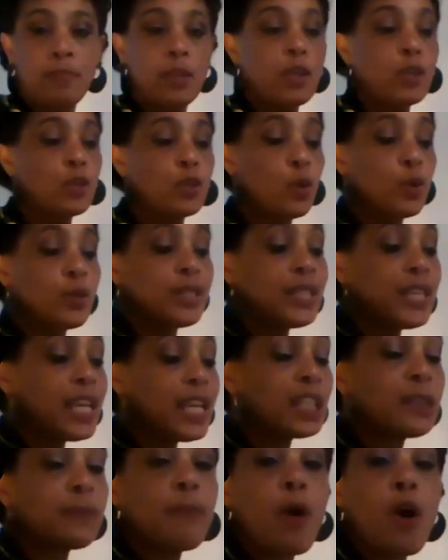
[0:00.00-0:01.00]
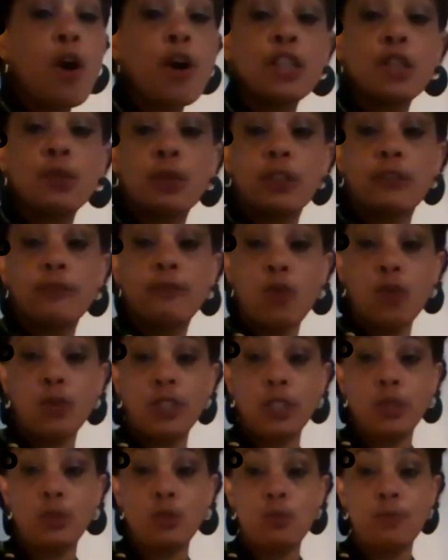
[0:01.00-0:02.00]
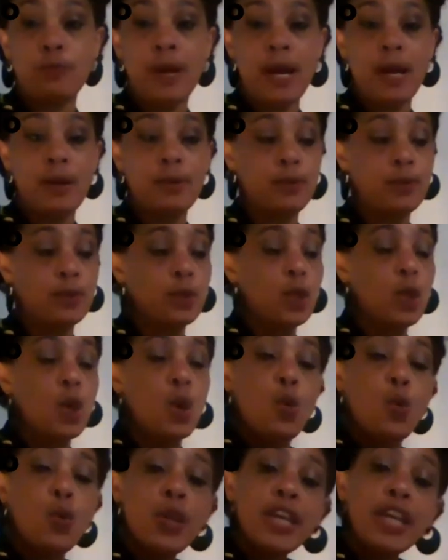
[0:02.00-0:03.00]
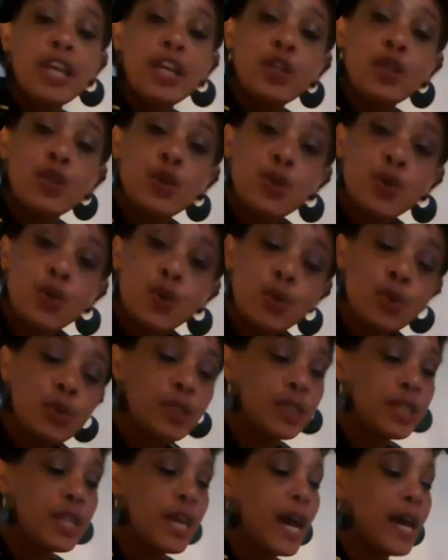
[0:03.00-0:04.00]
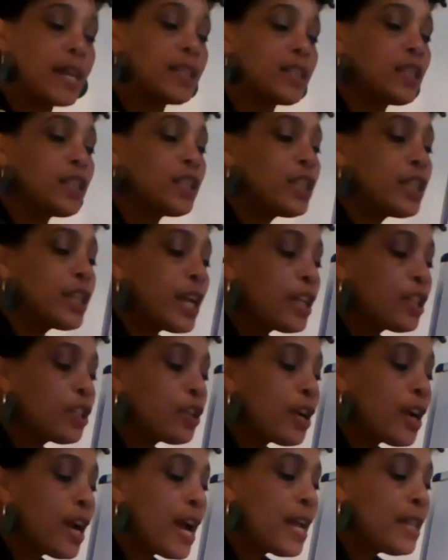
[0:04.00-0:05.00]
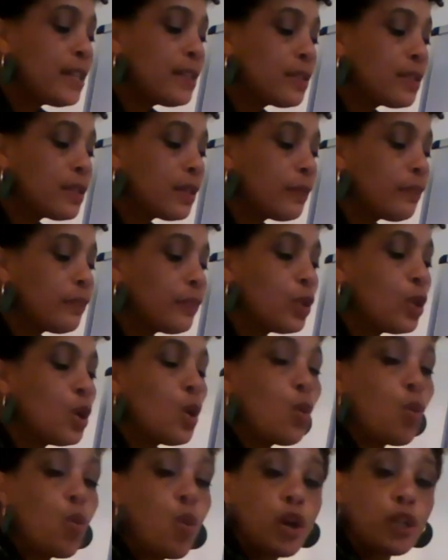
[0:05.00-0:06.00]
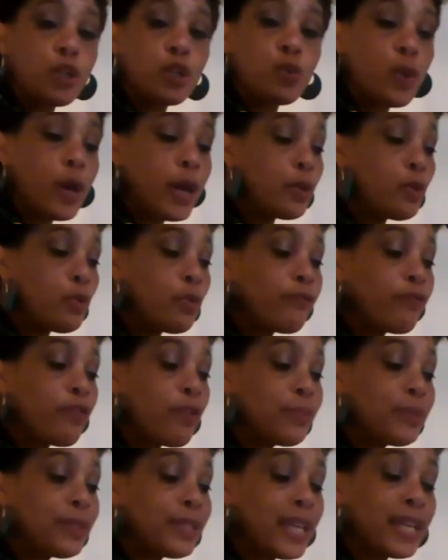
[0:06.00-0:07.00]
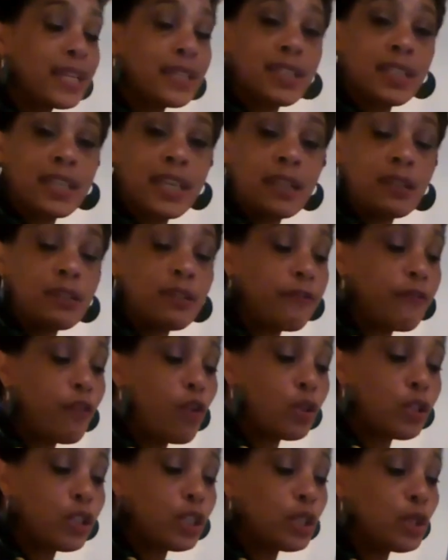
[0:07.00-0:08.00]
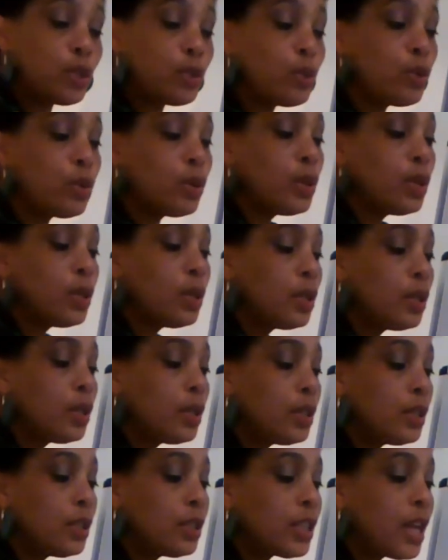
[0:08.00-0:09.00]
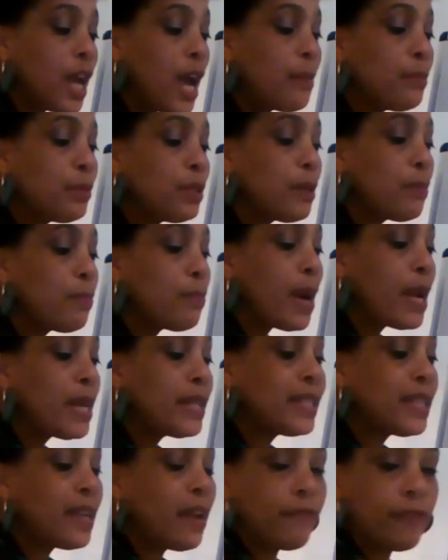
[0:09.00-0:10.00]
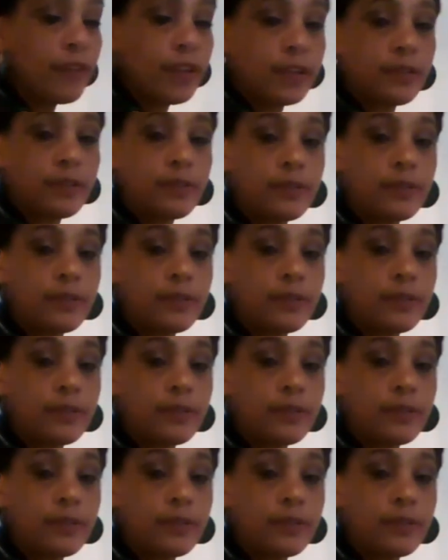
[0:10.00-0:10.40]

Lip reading: So 6 parts was 42 pounds. We can use that to get our answer. What do I do from 6 to get to 42? Times it by 7.